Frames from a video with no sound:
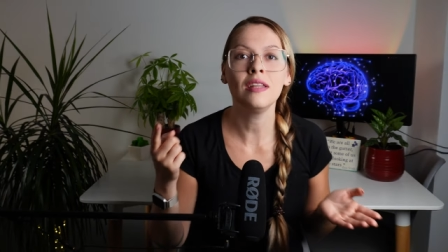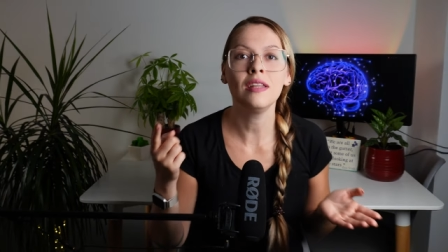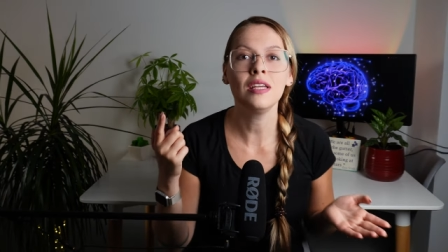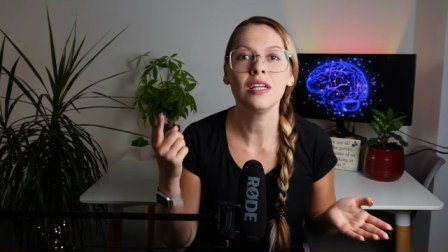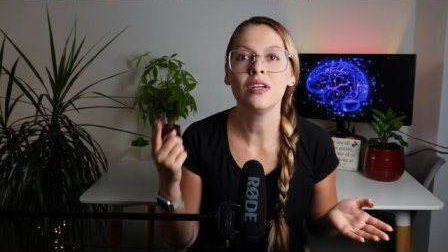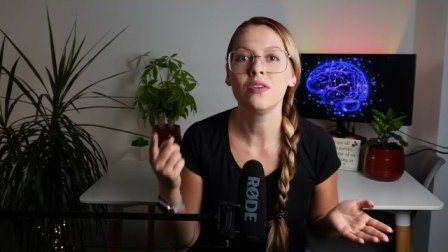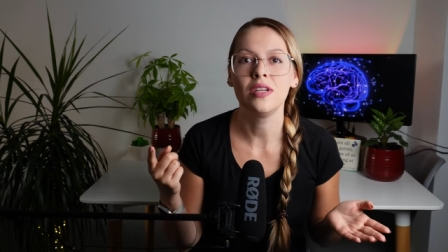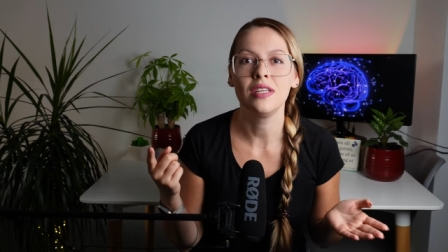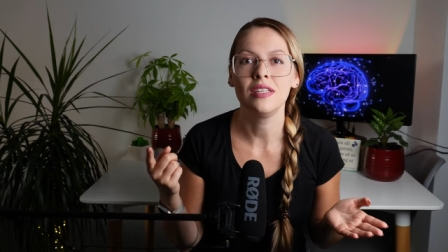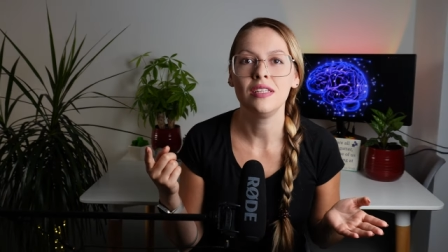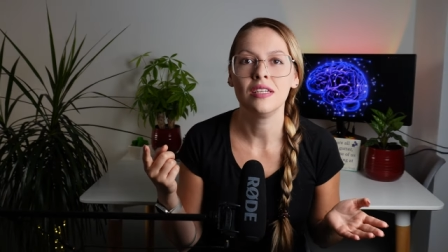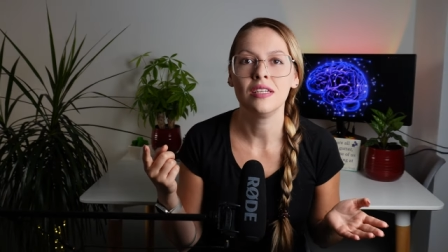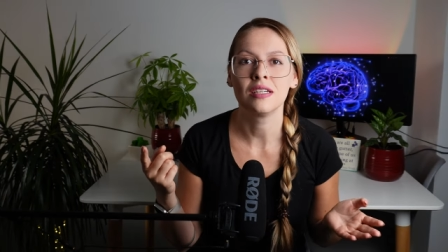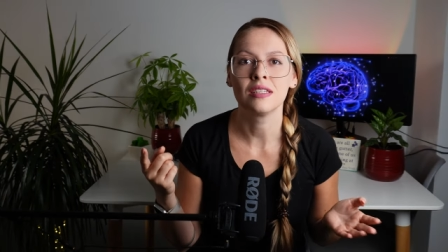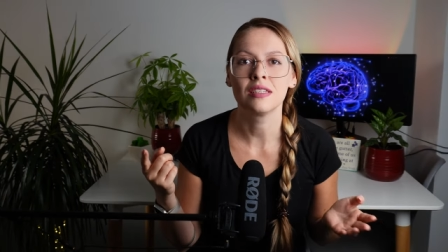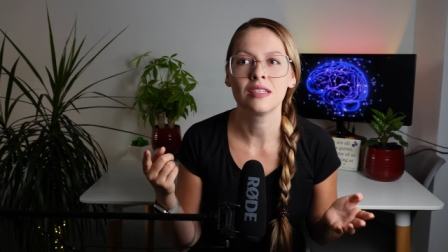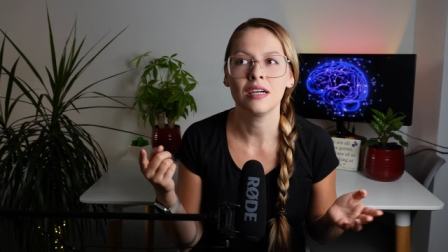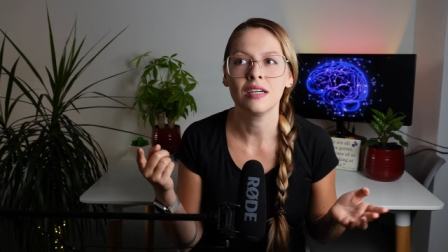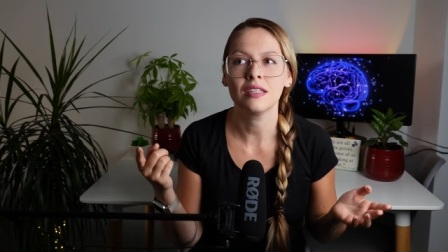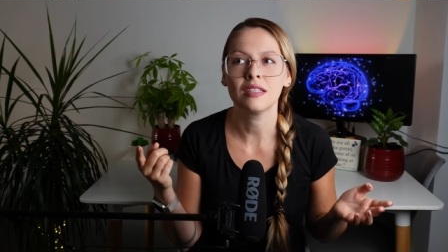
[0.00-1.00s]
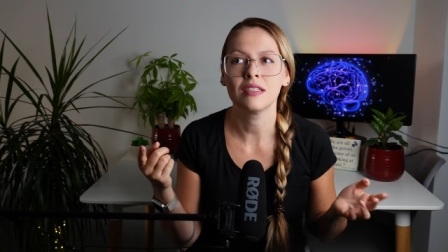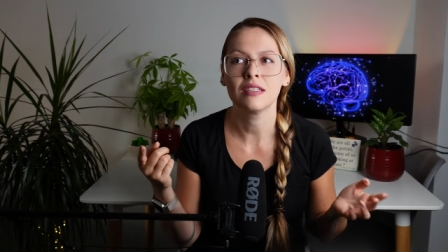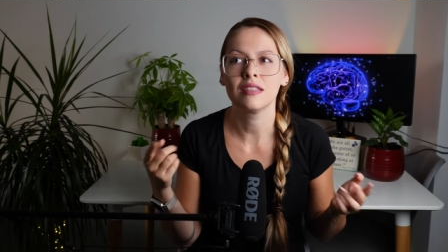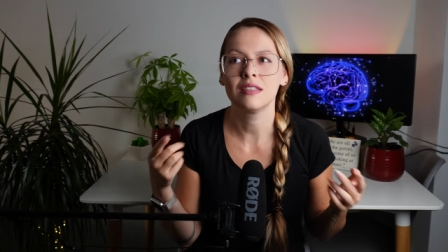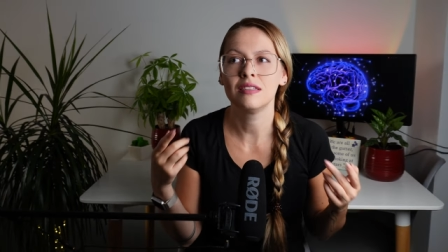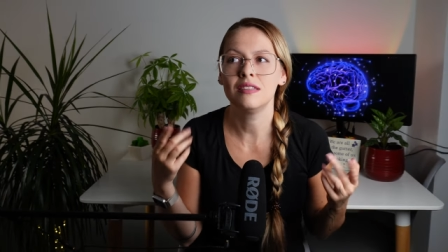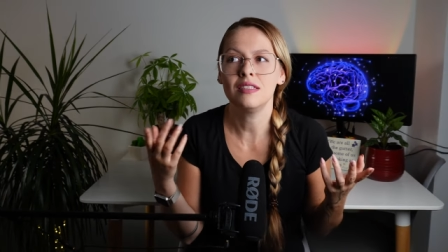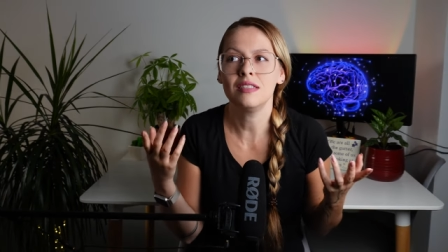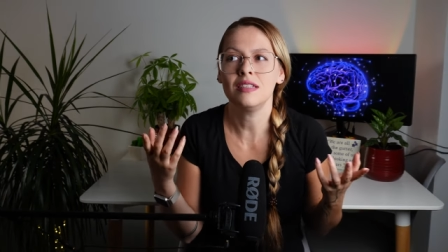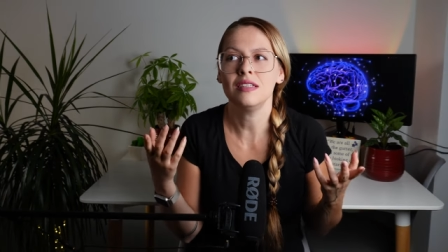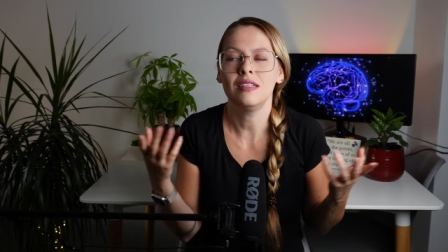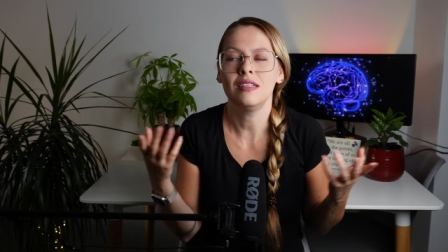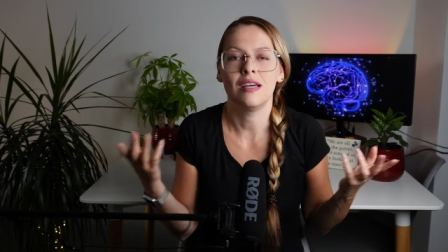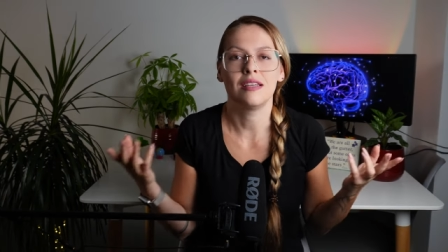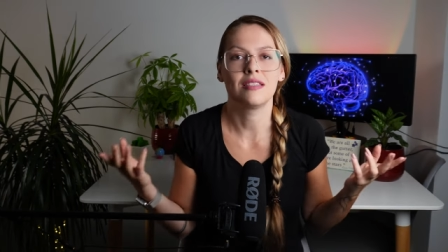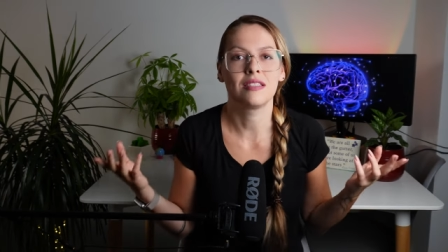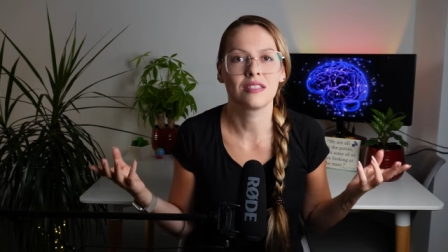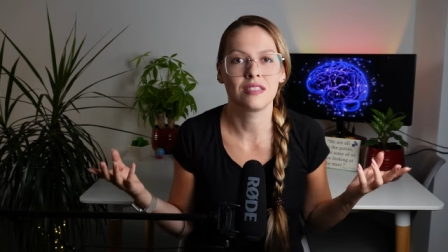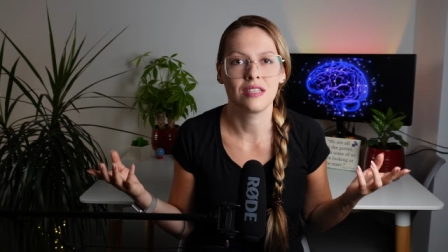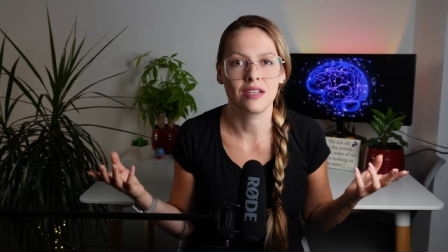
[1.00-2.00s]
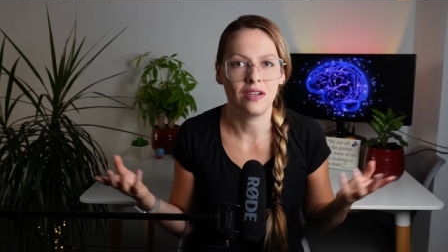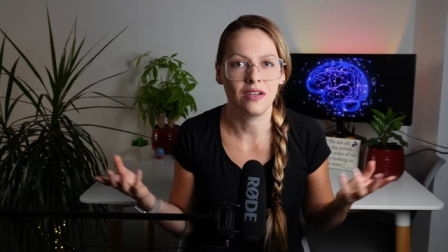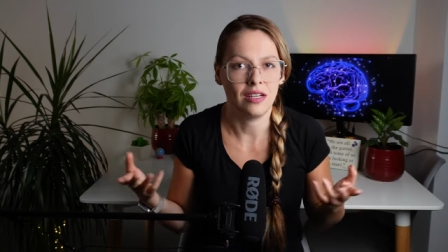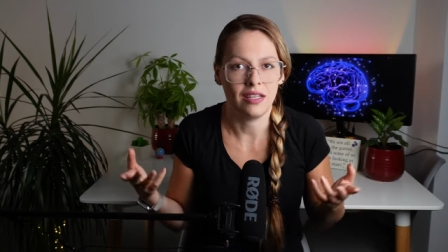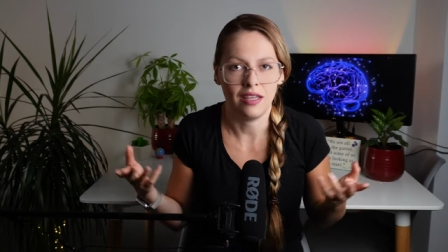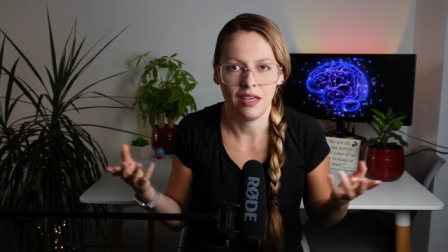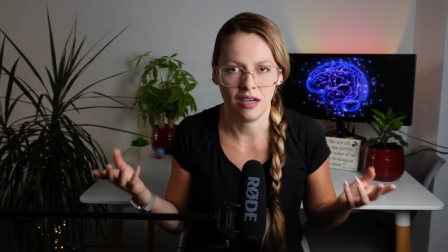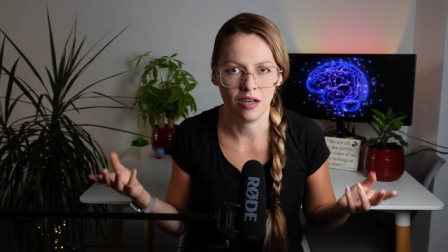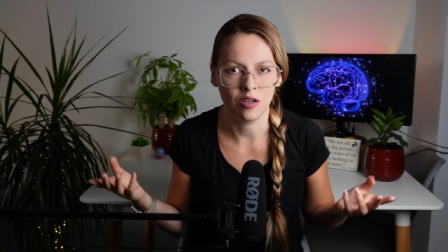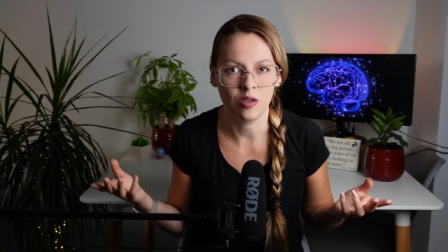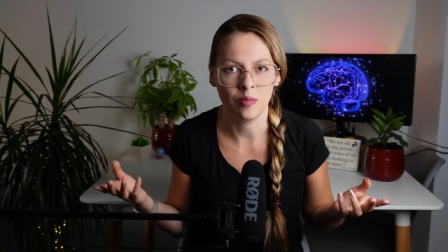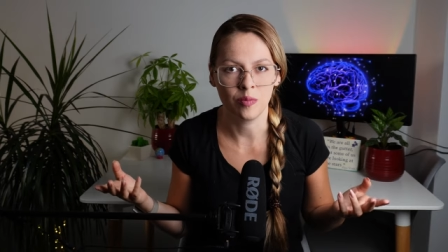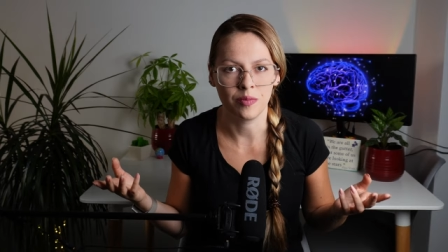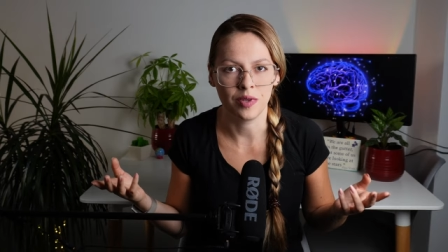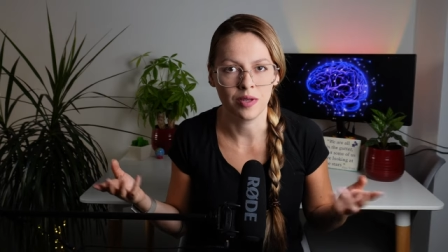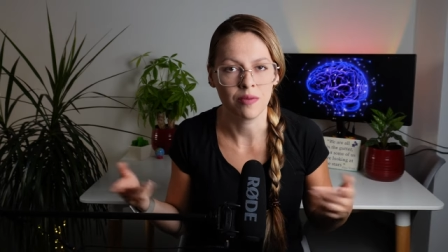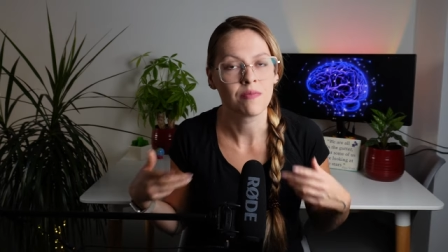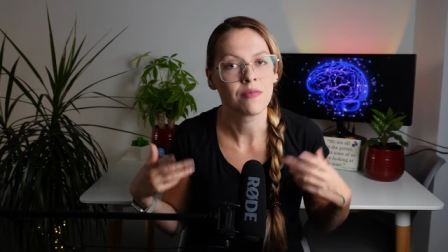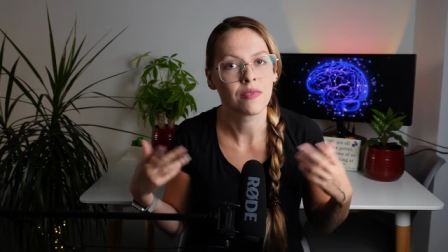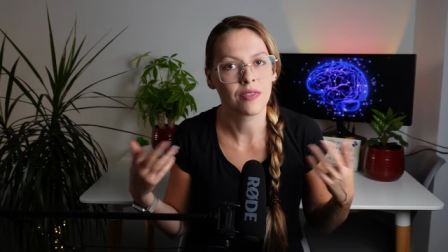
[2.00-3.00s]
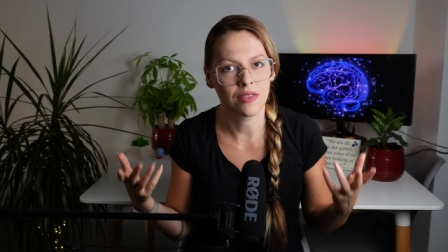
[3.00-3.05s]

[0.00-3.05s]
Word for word: ingredient that didn't necessarily help me.